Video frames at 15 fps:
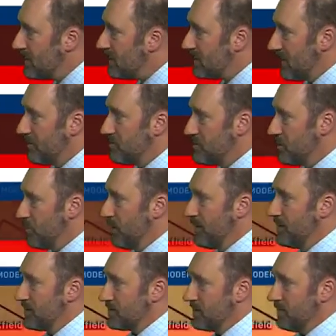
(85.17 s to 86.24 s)
Damaging wind
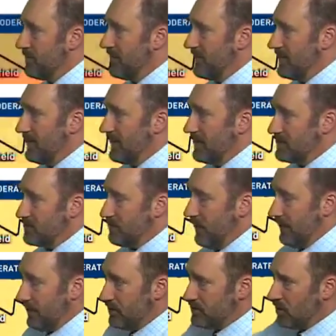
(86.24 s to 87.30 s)
is going to be the highest threat.
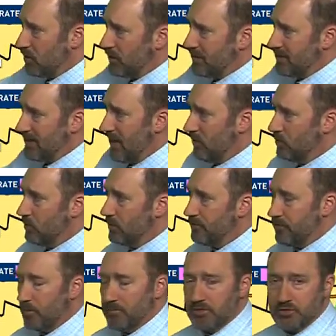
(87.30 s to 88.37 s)
Here's a look at the outlook
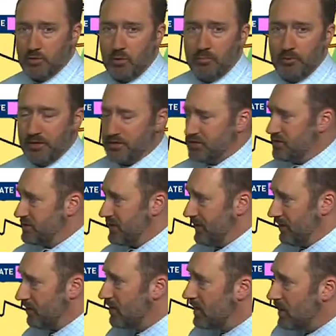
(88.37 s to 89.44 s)
from the Storm Prediction Center.